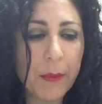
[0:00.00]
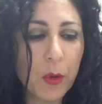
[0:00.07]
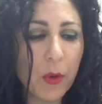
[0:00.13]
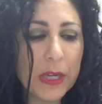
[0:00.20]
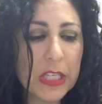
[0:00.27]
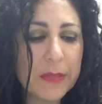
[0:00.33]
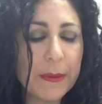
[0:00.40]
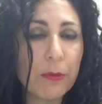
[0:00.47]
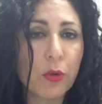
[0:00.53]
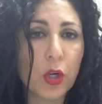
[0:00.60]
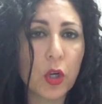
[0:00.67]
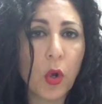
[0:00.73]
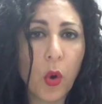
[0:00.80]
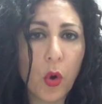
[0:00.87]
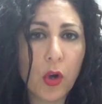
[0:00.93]
going to be
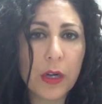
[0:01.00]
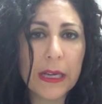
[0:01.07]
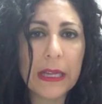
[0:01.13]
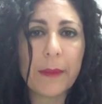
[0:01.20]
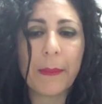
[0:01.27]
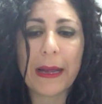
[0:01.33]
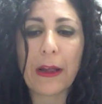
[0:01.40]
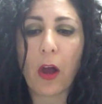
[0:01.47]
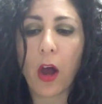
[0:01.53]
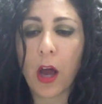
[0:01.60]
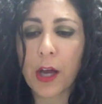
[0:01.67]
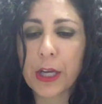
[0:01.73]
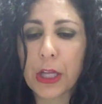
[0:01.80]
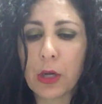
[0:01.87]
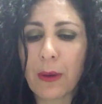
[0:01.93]
recording my
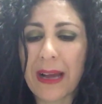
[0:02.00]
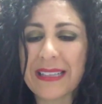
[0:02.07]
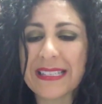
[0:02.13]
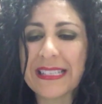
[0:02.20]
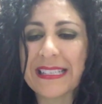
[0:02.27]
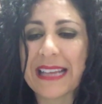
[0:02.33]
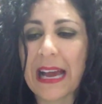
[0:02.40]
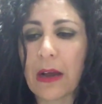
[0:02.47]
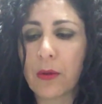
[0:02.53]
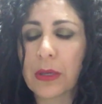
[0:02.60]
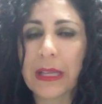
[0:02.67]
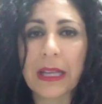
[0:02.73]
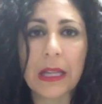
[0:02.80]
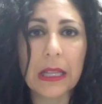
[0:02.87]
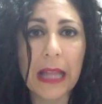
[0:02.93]
audio on
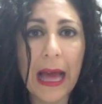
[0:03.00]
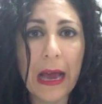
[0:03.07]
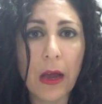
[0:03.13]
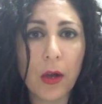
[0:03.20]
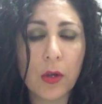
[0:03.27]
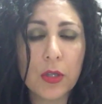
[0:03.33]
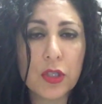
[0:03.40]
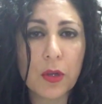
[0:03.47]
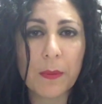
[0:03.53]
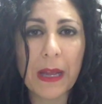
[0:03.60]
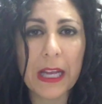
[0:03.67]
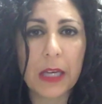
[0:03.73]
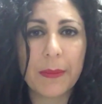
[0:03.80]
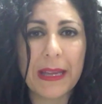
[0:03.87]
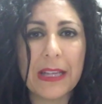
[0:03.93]
SoundCloud, so I'm
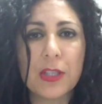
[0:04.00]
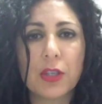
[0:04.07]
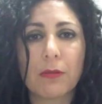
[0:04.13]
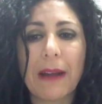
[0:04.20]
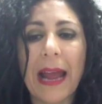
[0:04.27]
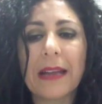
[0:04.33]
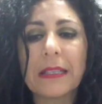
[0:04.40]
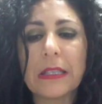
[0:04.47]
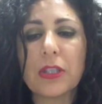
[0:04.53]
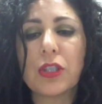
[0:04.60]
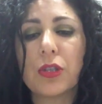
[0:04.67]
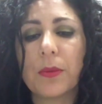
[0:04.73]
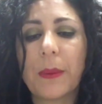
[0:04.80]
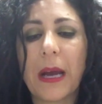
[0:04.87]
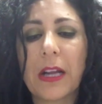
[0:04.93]
not going to be interacting
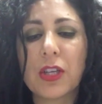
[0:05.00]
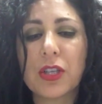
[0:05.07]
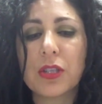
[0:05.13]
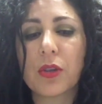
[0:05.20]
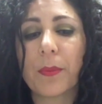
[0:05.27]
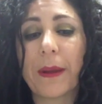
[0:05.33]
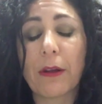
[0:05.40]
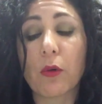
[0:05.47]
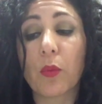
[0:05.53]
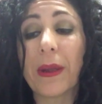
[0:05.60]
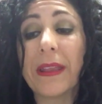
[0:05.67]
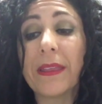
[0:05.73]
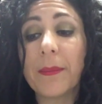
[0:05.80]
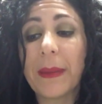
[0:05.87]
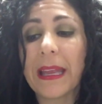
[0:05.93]
too much, so bear
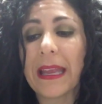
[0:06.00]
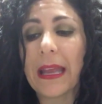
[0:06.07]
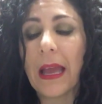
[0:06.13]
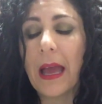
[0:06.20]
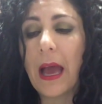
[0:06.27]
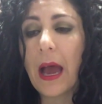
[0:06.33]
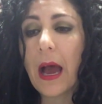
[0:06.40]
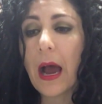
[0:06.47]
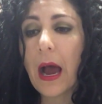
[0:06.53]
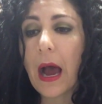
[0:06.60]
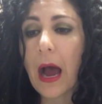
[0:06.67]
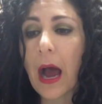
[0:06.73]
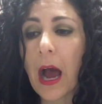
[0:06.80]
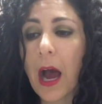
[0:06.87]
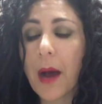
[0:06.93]
with me.
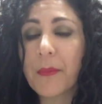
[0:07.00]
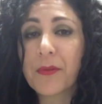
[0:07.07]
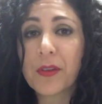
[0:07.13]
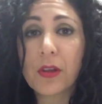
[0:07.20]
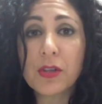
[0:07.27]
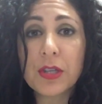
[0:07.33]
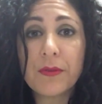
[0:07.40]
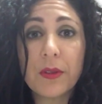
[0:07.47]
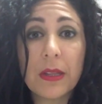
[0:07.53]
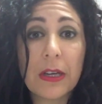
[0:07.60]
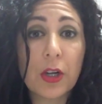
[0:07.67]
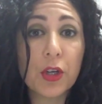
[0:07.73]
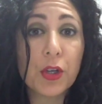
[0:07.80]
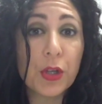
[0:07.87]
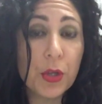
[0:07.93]
For those of you
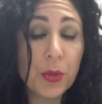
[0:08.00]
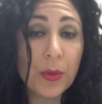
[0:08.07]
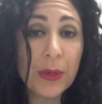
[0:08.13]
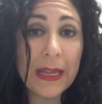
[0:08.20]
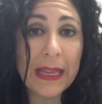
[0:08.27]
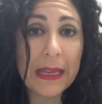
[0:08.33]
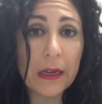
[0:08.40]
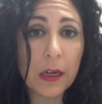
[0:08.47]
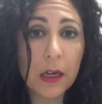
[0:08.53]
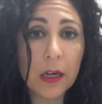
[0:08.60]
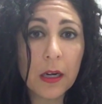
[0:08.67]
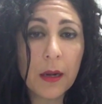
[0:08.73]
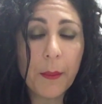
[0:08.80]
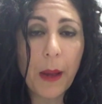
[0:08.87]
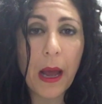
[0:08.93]
that are new
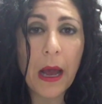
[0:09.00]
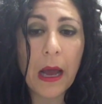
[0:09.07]
here,